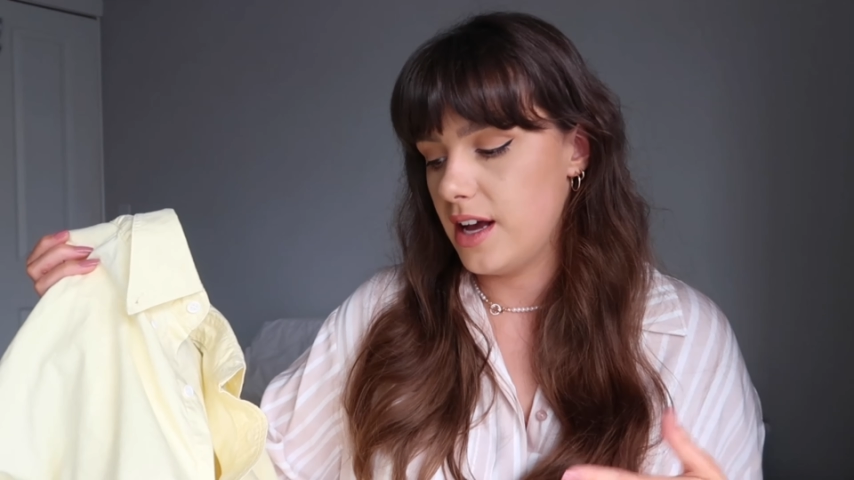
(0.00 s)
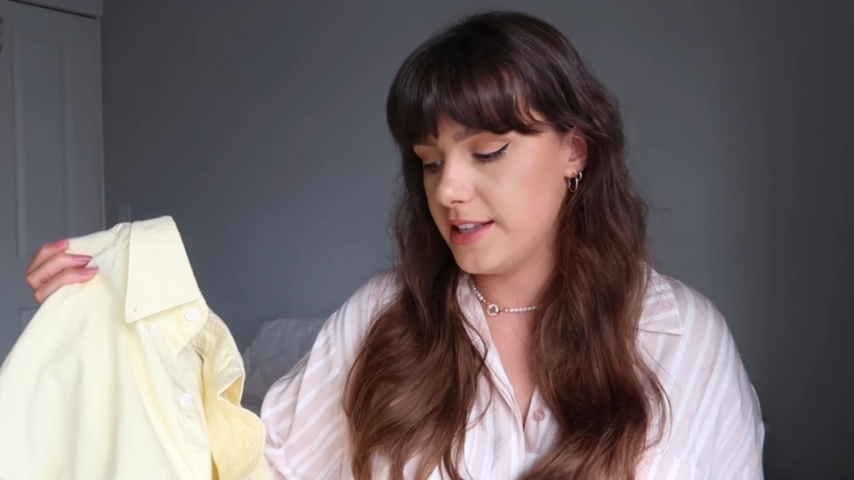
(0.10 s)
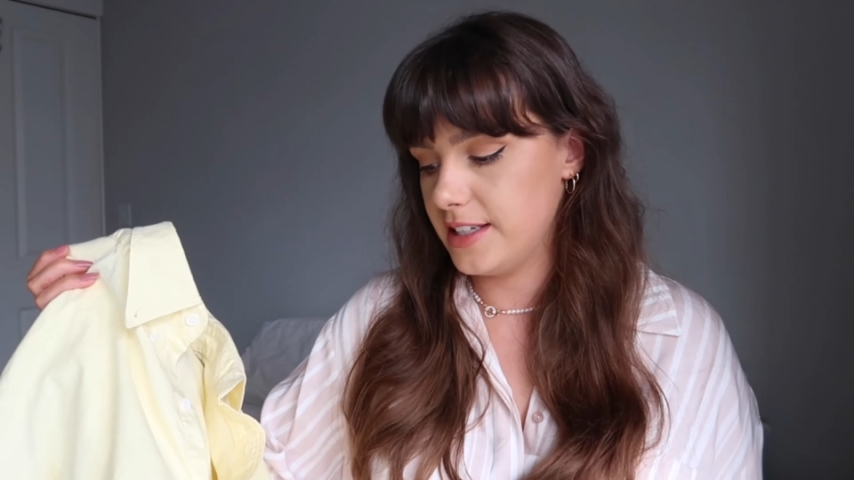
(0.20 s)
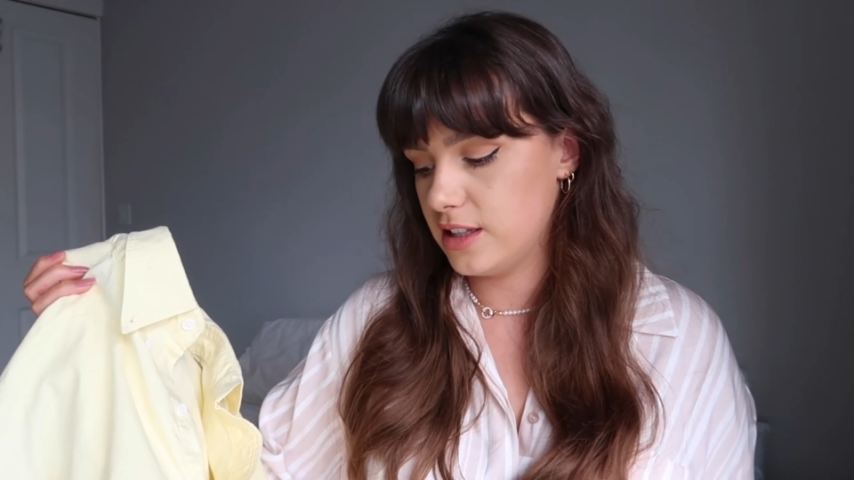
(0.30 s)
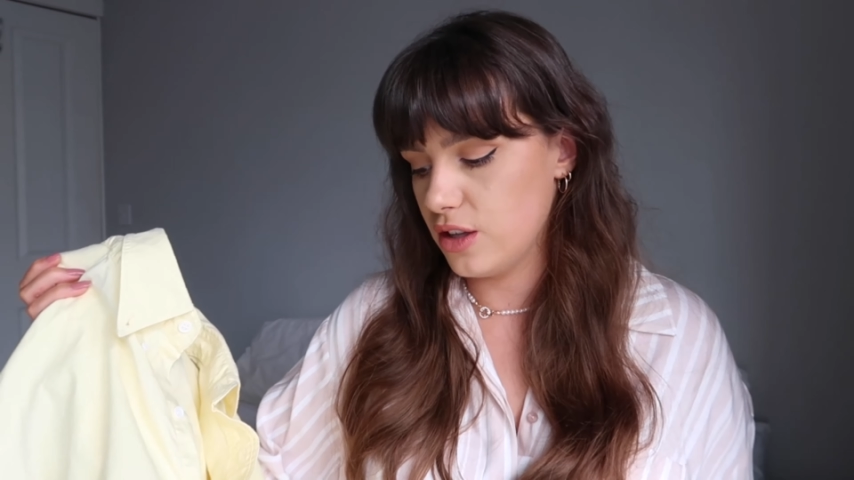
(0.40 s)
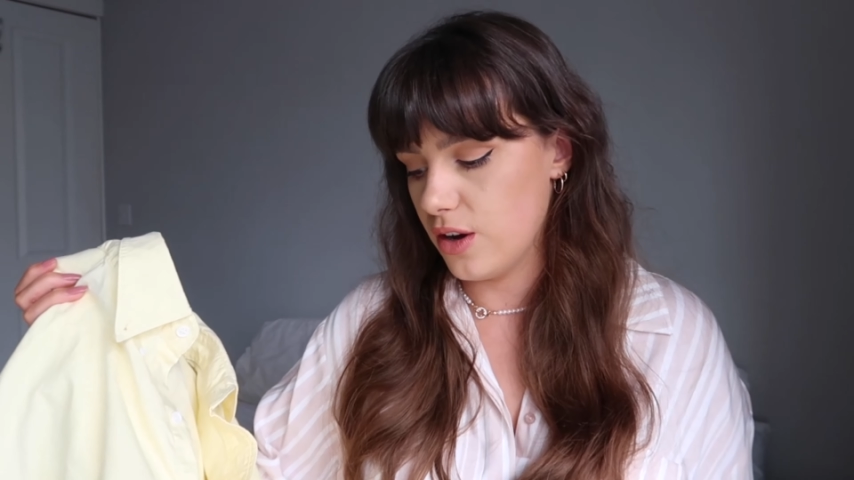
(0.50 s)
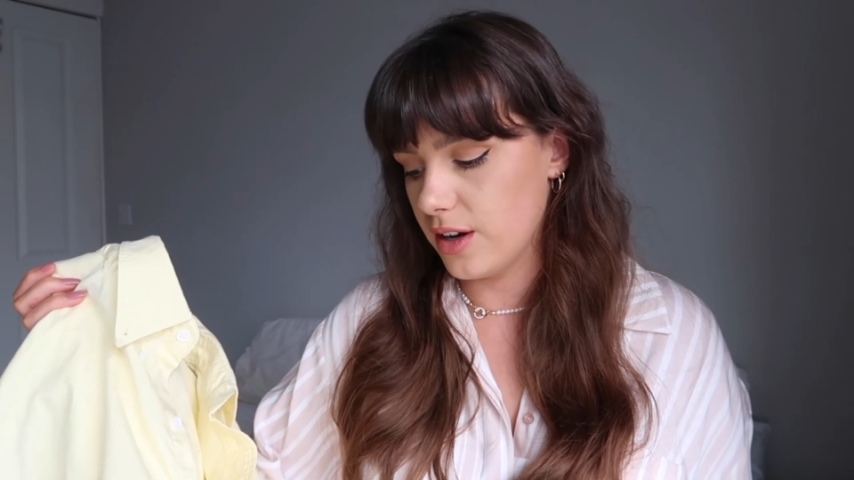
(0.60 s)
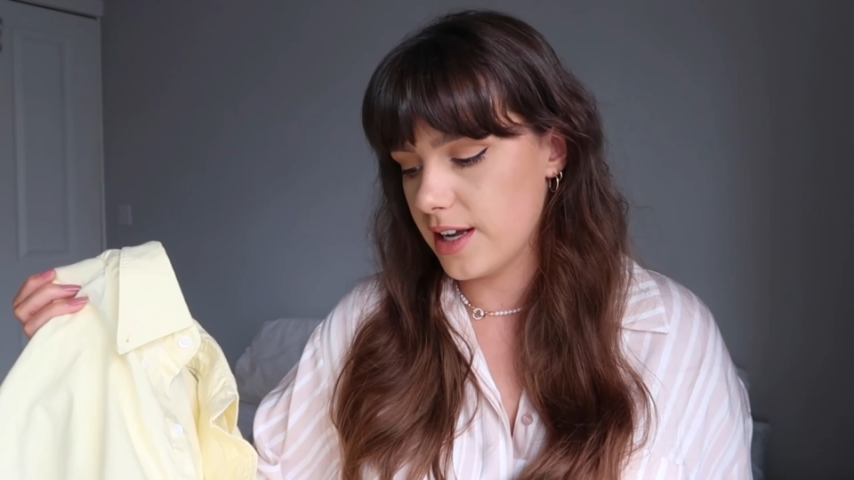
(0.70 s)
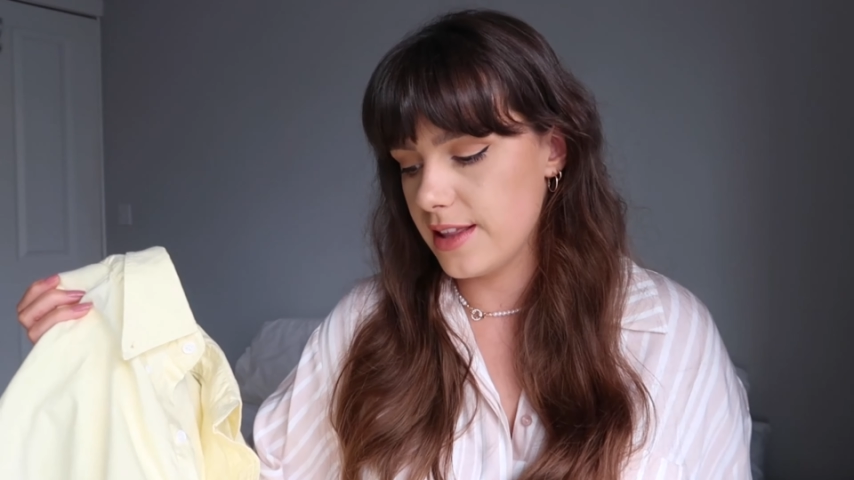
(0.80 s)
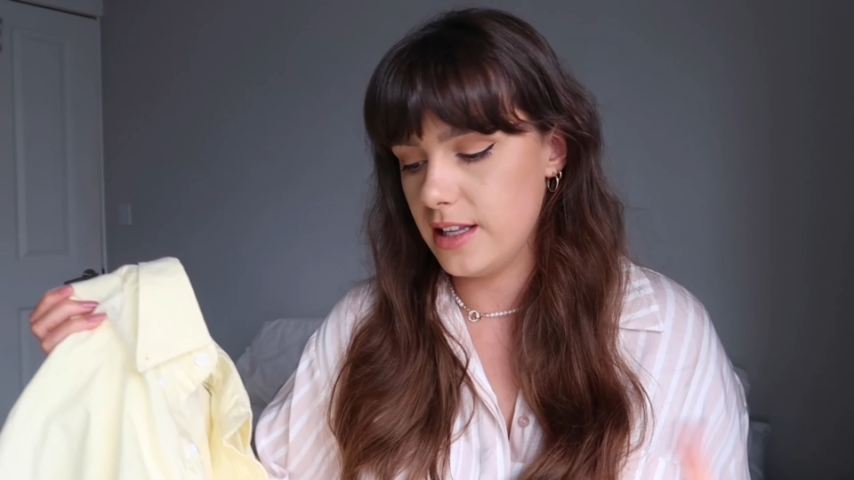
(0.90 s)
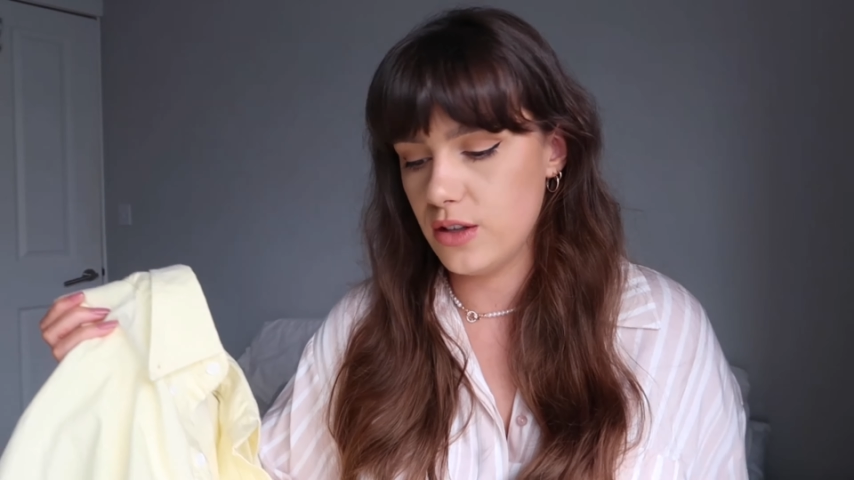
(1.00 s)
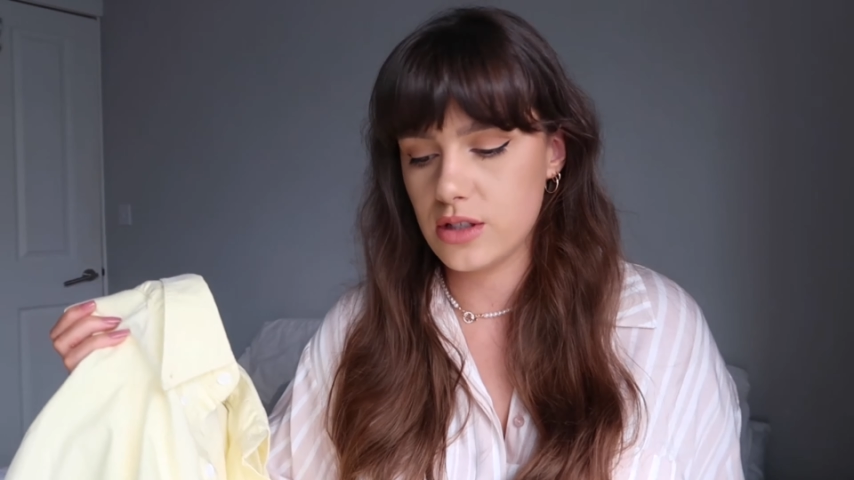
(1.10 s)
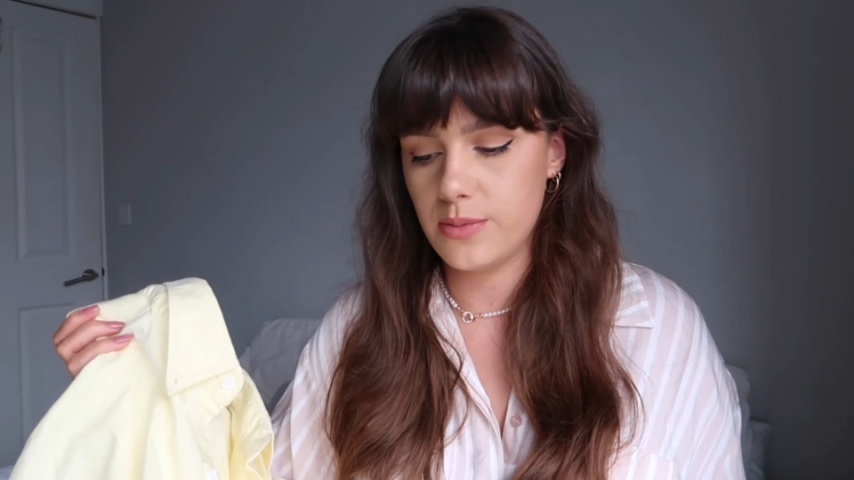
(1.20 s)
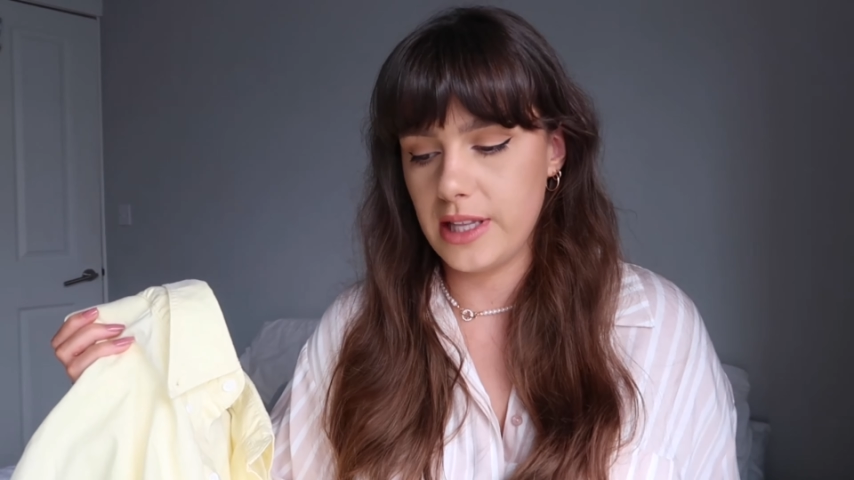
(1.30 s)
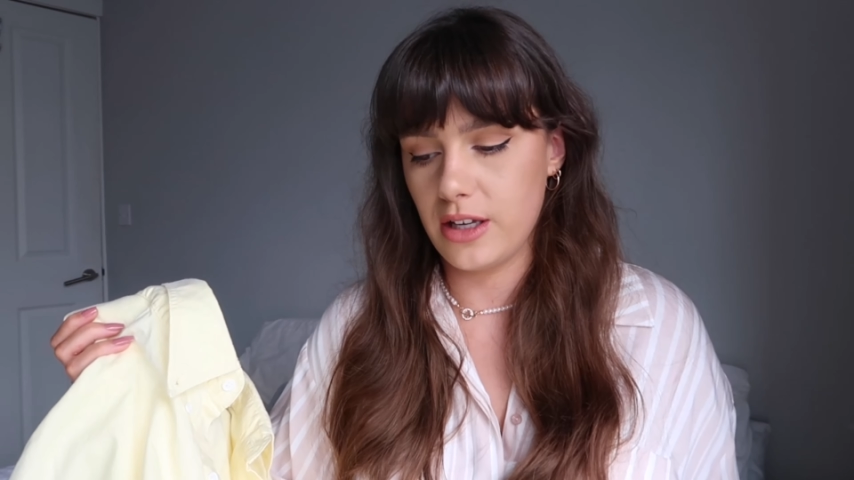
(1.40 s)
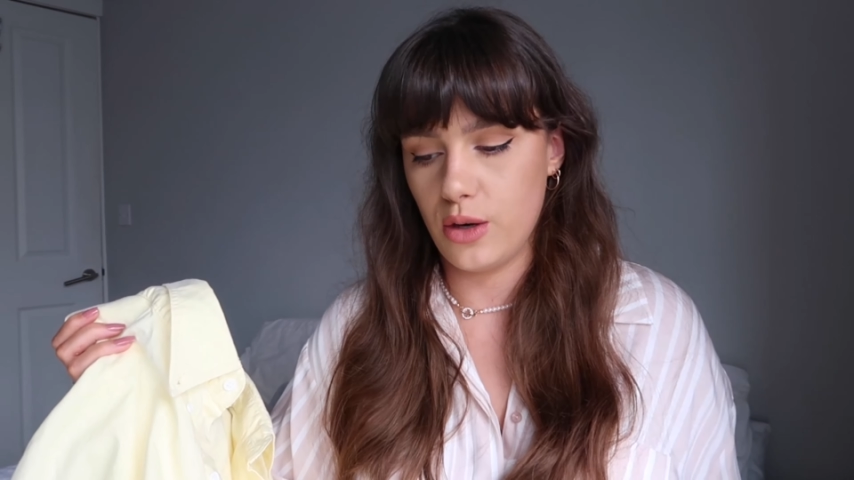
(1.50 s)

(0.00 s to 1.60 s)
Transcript: I did look and they look to be like